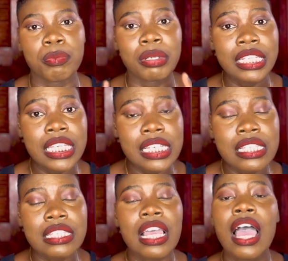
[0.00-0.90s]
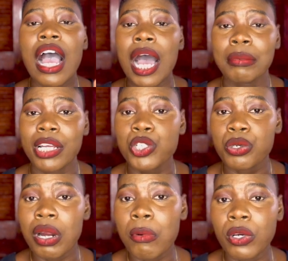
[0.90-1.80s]
Please, I'm not
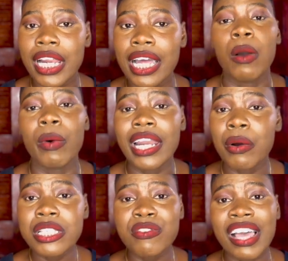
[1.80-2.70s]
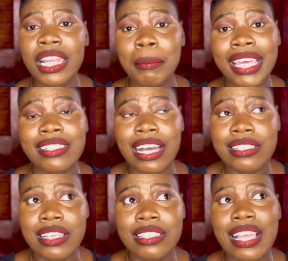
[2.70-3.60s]
sure about that. When I was filing my
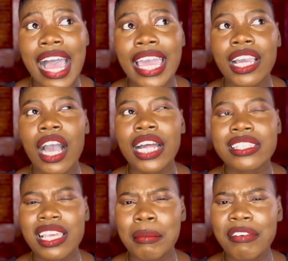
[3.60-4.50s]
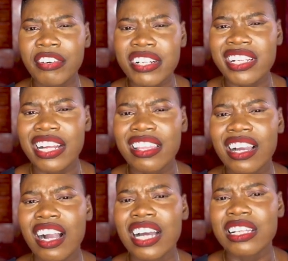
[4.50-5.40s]
taxes, I got, in my first year, I think I
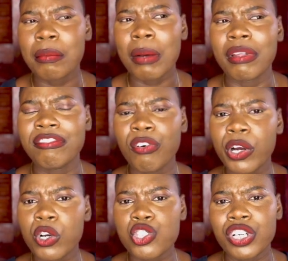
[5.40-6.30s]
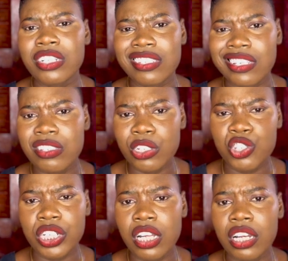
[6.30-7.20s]
got probably $400 to
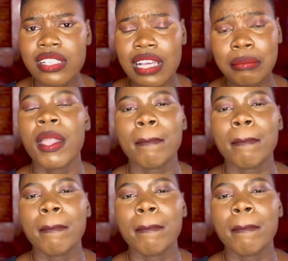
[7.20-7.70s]
$600.